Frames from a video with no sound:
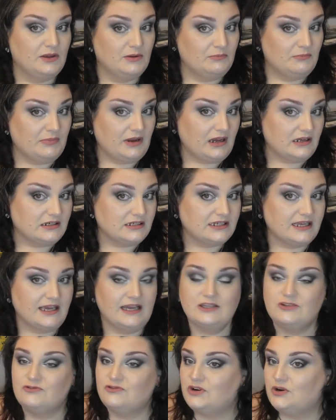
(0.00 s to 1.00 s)
But
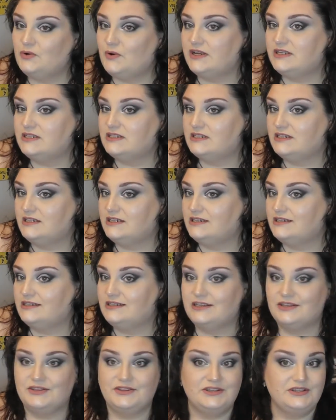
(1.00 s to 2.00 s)
as requested,
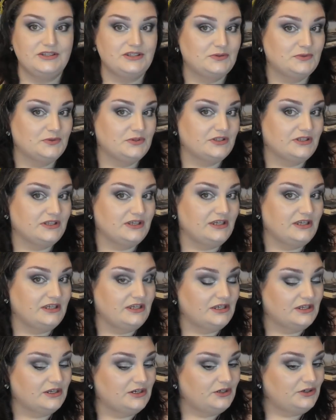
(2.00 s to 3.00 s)
this was
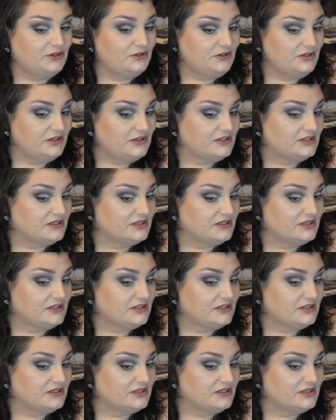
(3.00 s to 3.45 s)
the New Year's